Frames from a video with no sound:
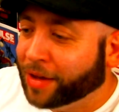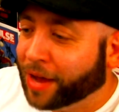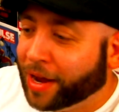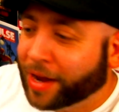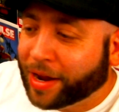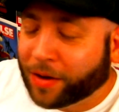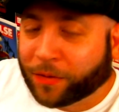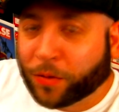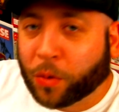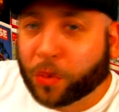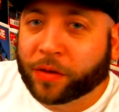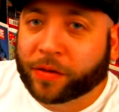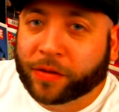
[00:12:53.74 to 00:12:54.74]
And then, of
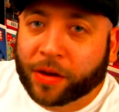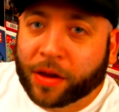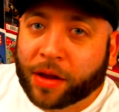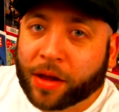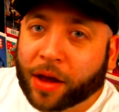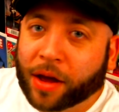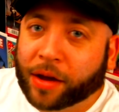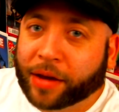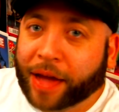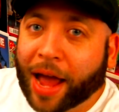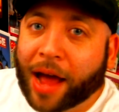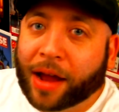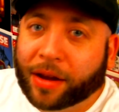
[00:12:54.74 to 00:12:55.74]
course, uh,
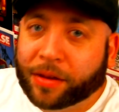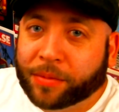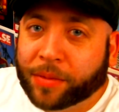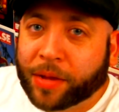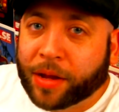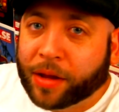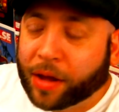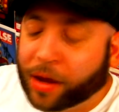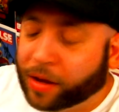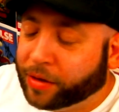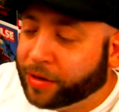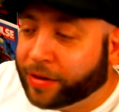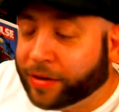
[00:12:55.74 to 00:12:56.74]
Callum
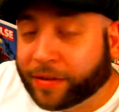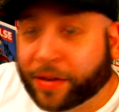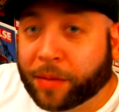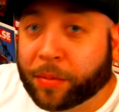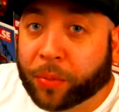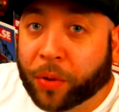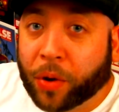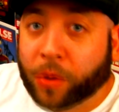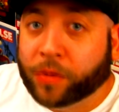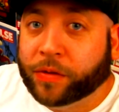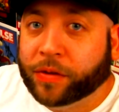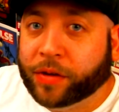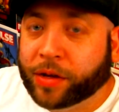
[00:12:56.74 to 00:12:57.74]
uh, did the same
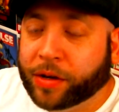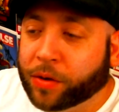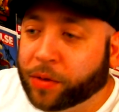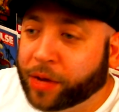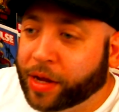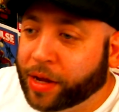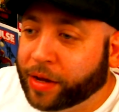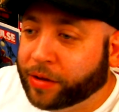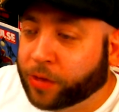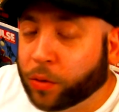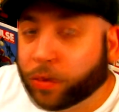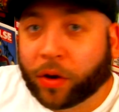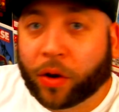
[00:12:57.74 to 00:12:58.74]
approach. You know, he
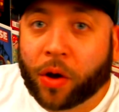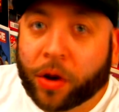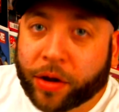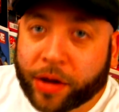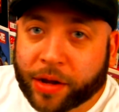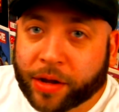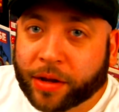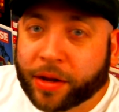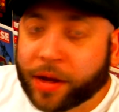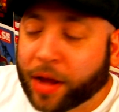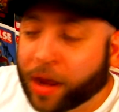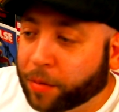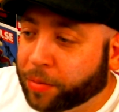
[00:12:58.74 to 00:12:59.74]
told Claudia
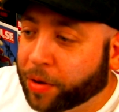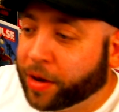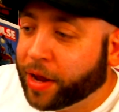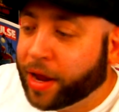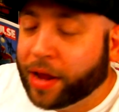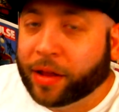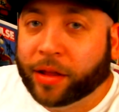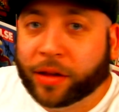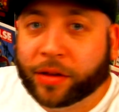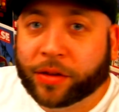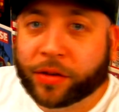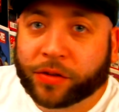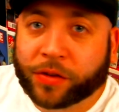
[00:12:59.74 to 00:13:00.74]
about, hey,
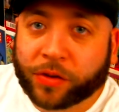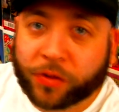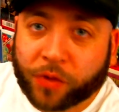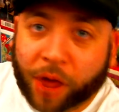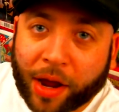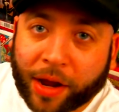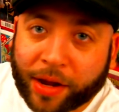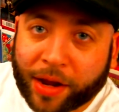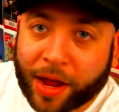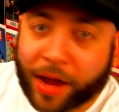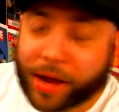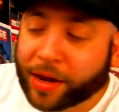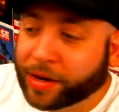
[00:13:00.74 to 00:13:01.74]
look, there's the dragon
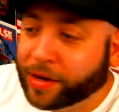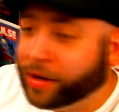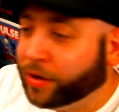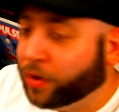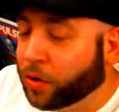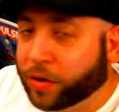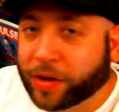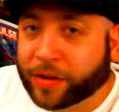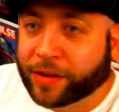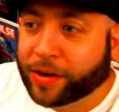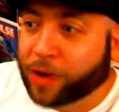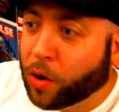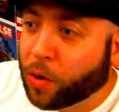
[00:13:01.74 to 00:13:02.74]
egg. And, and Claudia's
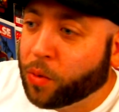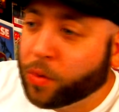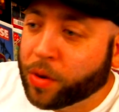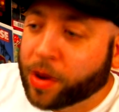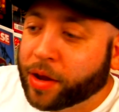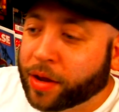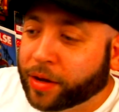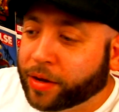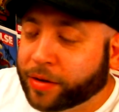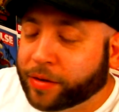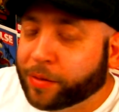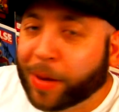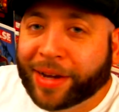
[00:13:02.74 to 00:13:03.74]
like, oh,
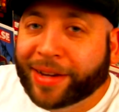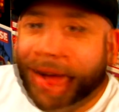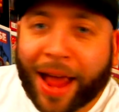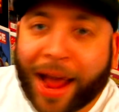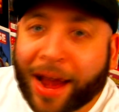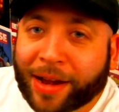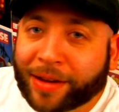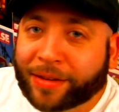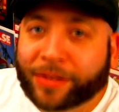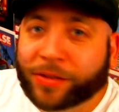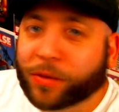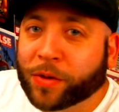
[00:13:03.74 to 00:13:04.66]
hey, my dad is the